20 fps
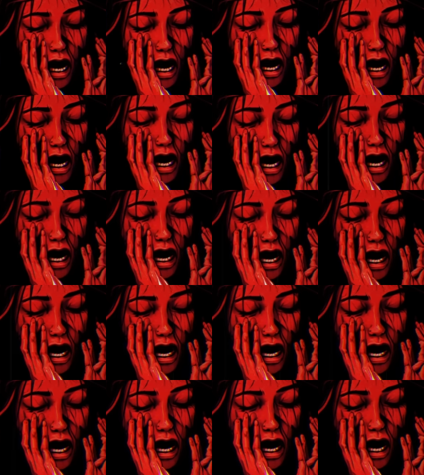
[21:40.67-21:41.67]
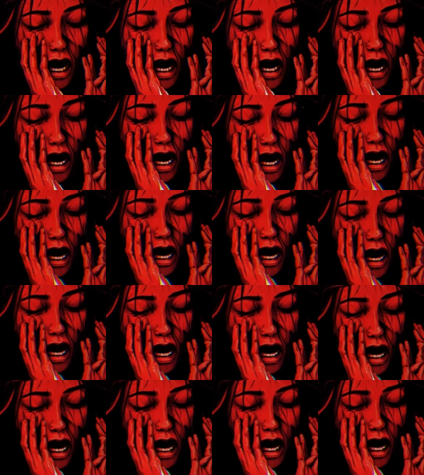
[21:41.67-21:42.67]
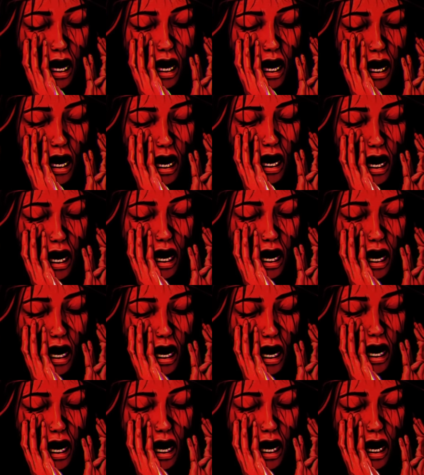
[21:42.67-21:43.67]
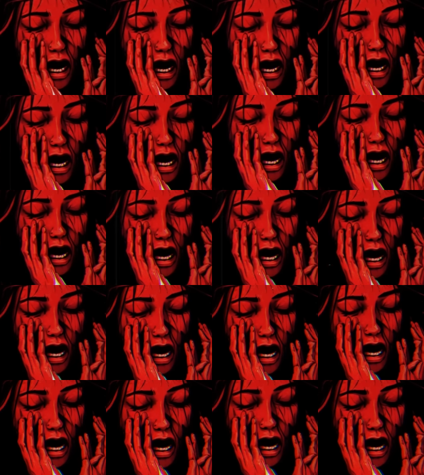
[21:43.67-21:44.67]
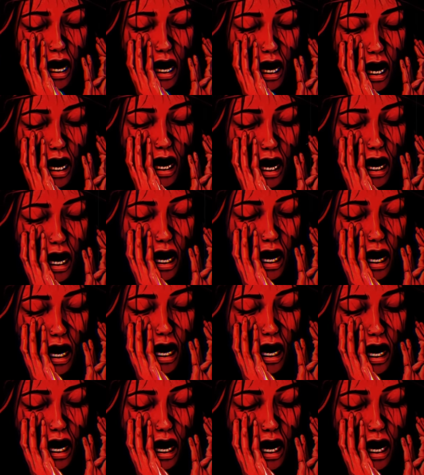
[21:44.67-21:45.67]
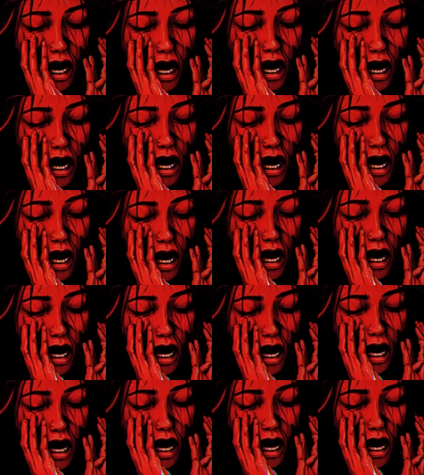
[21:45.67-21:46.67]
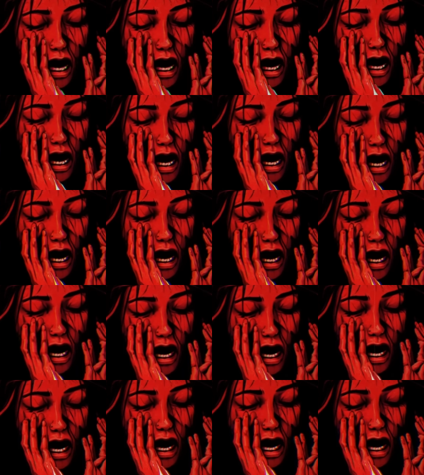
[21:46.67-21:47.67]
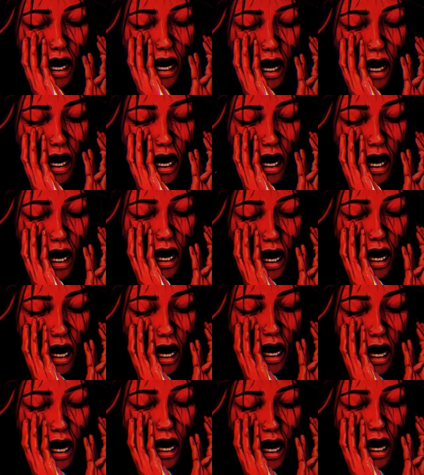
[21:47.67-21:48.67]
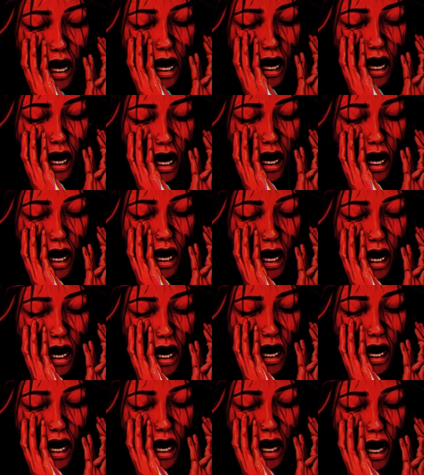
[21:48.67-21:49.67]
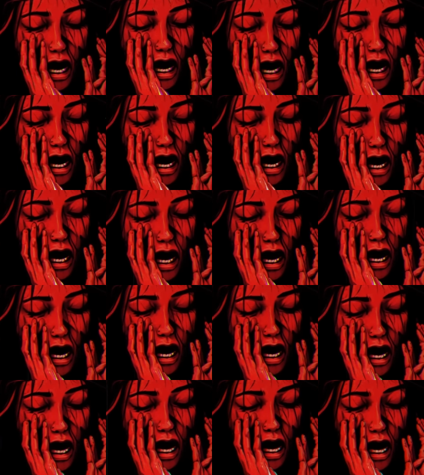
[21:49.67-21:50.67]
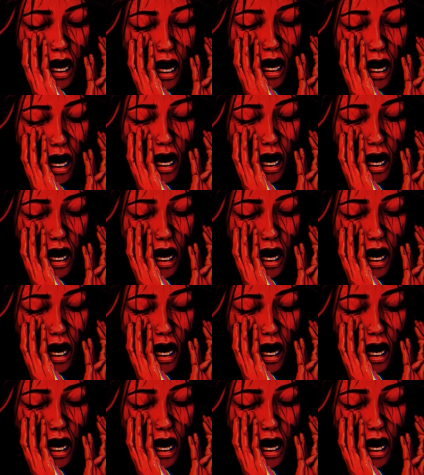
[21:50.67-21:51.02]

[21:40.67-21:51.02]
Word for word: air. No one was in the living room, kitchen, or dining room. Miss Corbin, Miss Gallo, she whispered.